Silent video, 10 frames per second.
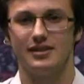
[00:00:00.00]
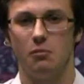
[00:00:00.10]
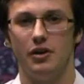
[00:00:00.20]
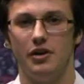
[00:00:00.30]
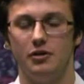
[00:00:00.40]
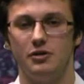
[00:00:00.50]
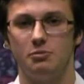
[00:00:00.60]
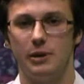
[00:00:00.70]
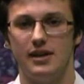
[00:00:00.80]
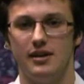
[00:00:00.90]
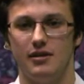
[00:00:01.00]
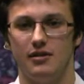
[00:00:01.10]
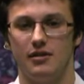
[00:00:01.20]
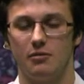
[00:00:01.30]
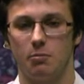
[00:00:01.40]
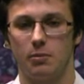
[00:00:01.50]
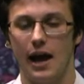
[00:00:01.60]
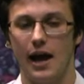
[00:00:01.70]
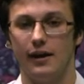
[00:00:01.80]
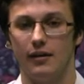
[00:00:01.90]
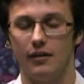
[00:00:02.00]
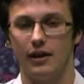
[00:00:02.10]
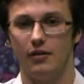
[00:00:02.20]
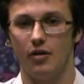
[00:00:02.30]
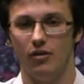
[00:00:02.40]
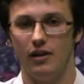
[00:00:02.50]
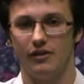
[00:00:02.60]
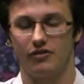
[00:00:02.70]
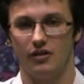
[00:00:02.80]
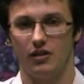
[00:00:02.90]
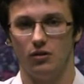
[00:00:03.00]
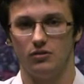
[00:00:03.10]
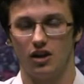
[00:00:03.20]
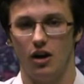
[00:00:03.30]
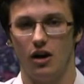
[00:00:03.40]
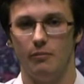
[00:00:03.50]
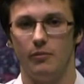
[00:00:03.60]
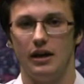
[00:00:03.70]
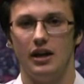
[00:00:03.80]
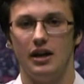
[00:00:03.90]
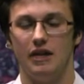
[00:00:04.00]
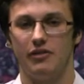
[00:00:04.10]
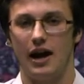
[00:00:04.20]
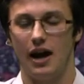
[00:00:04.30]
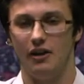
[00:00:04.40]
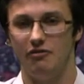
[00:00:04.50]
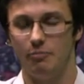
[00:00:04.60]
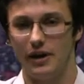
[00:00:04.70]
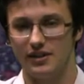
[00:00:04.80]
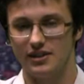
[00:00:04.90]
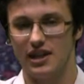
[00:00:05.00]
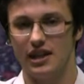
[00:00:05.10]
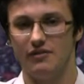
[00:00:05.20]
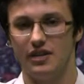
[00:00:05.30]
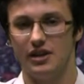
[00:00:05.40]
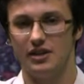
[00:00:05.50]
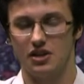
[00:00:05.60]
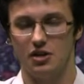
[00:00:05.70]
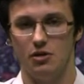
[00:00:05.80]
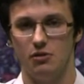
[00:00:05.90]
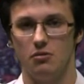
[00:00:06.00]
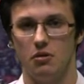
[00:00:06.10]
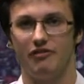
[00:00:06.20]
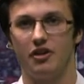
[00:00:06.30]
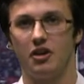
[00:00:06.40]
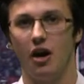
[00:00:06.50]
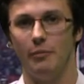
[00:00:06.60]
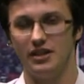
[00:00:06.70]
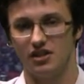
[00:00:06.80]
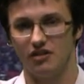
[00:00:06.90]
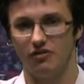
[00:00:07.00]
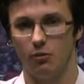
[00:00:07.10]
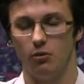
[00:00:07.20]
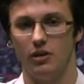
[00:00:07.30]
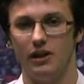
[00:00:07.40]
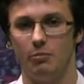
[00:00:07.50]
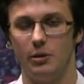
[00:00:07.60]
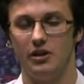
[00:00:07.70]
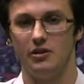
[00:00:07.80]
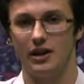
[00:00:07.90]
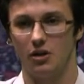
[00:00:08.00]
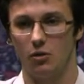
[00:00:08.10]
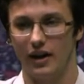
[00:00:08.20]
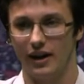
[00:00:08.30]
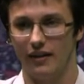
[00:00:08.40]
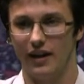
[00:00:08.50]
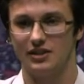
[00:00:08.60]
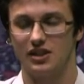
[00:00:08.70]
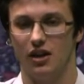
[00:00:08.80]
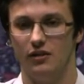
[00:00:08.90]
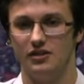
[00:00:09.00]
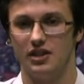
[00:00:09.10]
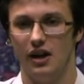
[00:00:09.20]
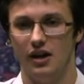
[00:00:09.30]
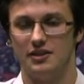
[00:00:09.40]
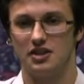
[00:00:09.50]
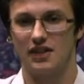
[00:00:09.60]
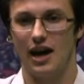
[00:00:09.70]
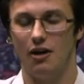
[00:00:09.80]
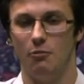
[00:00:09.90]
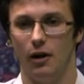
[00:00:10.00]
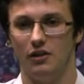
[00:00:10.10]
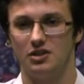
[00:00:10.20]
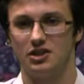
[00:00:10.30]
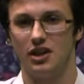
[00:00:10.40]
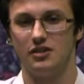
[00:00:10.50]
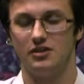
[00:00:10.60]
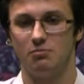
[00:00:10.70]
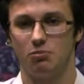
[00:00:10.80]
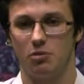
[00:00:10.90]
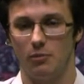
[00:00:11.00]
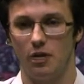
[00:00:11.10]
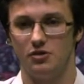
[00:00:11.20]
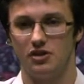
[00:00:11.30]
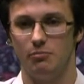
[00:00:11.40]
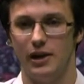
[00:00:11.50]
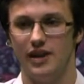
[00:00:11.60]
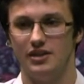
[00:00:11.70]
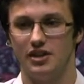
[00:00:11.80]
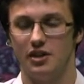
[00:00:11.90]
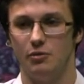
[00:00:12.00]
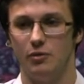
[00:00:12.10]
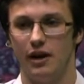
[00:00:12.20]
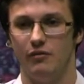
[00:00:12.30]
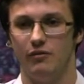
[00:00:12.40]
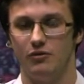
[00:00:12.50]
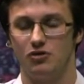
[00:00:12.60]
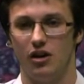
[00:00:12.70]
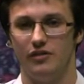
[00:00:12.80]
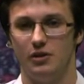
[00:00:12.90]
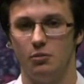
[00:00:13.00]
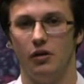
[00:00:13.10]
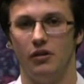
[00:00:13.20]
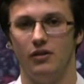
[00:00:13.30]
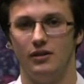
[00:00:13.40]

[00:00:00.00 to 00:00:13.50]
someone who's been playing in non-league for a long time, you've been at Stevenage, who have come into the Football League, but you didn't quite get that chance. Just how much does promotion mean to you and drive you on?